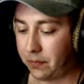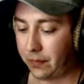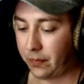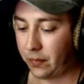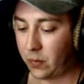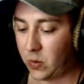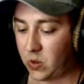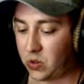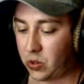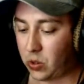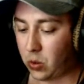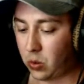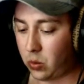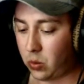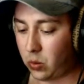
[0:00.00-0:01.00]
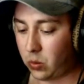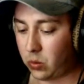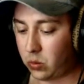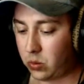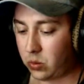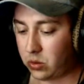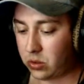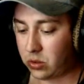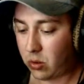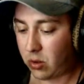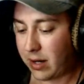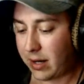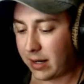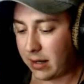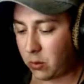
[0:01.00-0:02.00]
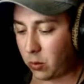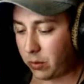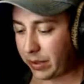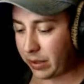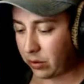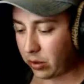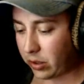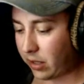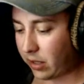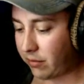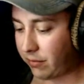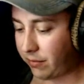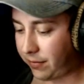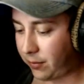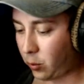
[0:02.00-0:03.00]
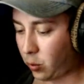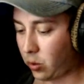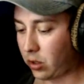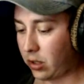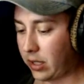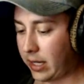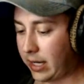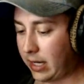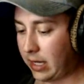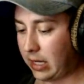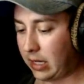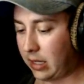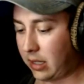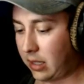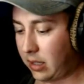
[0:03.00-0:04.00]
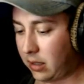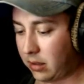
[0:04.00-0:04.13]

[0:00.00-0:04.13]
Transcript: So Grandin would be looking for any